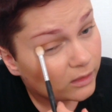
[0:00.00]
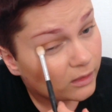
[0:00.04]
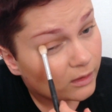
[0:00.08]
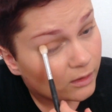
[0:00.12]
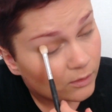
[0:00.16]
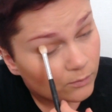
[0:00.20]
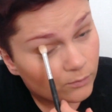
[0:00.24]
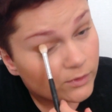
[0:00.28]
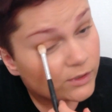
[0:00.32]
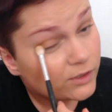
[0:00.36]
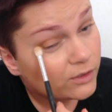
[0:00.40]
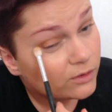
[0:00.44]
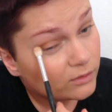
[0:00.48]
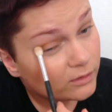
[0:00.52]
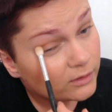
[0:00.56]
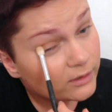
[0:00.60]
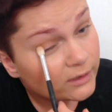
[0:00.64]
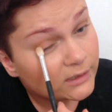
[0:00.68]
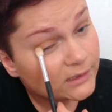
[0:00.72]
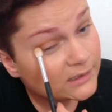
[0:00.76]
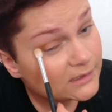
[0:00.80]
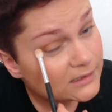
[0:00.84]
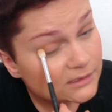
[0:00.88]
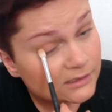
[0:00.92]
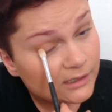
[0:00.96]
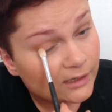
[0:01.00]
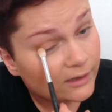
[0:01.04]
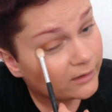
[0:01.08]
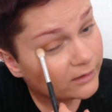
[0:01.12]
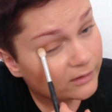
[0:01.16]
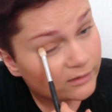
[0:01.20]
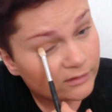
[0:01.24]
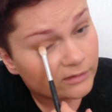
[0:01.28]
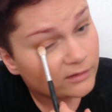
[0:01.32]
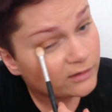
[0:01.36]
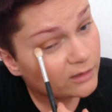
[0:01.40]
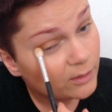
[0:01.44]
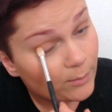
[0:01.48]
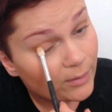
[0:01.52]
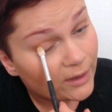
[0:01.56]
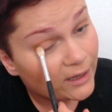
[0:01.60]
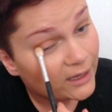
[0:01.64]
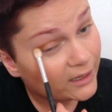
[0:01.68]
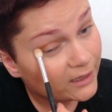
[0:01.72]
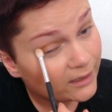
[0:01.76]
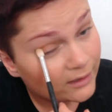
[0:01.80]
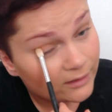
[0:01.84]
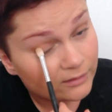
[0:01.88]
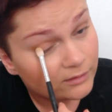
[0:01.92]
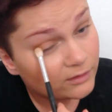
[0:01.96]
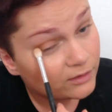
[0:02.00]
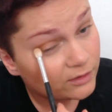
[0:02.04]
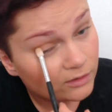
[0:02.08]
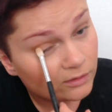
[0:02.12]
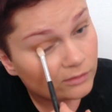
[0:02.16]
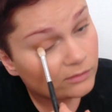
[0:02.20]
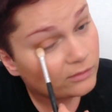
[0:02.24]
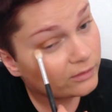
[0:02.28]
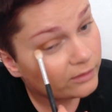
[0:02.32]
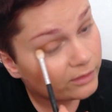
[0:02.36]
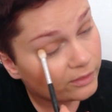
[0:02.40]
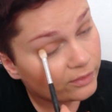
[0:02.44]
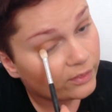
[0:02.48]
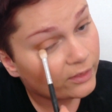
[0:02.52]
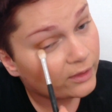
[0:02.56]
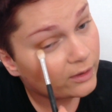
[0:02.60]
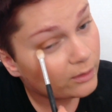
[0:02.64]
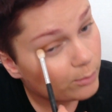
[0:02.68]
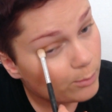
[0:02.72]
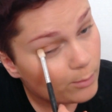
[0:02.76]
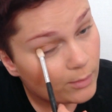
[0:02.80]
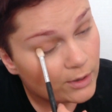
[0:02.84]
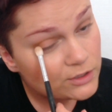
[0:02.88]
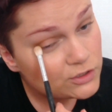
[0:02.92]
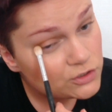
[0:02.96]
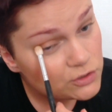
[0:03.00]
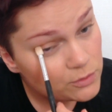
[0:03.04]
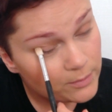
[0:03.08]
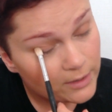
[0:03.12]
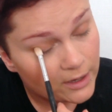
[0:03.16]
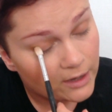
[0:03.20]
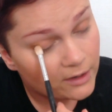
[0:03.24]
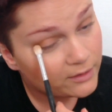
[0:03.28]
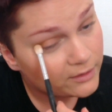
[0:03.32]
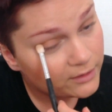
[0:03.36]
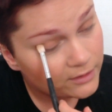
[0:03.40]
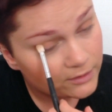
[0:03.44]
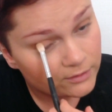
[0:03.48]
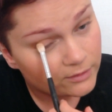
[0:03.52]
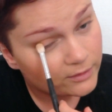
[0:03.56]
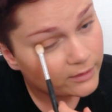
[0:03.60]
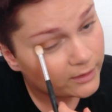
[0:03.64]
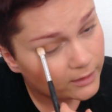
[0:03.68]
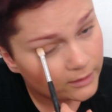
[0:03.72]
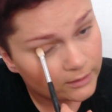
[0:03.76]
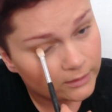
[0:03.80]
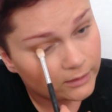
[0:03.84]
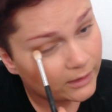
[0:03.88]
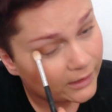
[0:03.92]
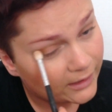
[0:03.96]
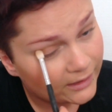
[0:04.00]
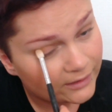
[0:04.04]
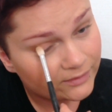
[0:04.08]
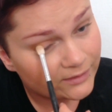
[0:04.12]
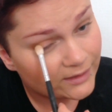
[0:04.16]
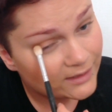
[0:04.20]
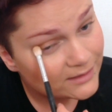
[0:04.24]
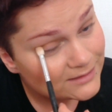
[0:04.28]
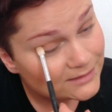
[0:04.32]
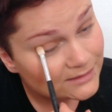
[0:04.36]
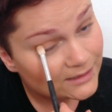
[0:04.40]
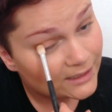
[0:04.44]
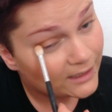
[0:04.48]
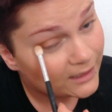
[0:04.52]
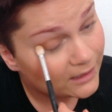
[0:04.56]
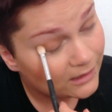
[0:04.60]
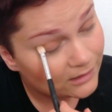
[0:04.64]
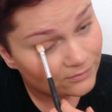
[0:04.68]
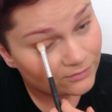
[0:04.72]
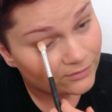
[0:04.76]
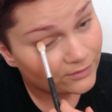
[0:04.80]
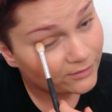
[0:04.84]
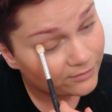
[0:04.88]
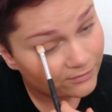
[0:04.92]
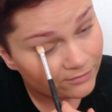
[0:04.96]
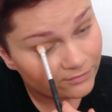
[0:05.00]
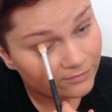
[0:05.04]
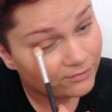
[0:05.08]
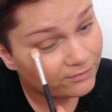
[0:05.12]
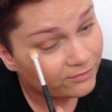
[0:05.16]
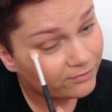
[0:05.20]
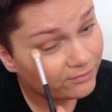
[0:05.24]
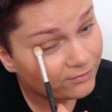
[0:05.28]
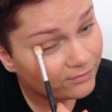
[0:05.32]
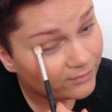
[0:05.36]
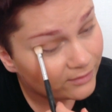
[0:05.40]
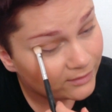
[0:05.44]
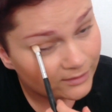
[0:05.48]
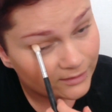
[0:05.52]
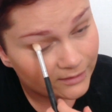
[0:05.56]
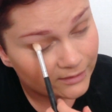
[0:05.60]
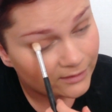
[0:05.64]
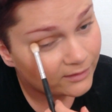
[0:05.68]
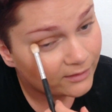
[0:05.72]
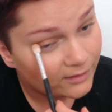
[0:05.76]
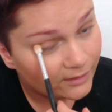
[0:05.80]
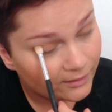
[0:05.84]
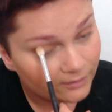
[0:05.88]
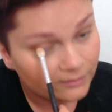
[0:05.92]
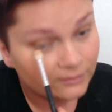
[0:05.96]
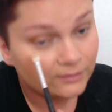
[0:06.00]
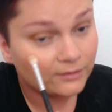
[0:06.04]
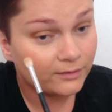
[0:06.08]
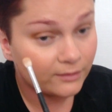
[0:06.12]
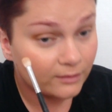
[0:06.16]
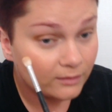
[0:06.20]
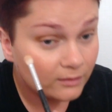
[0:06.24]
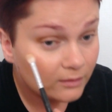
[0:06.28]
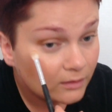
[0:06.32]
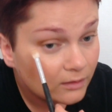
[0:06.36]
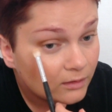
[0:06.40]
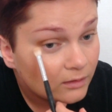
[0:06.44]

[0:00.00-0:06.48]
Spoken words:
And when you look at this color in the pan, you don't think much about it. You're kind of like, that's kind of a funky color.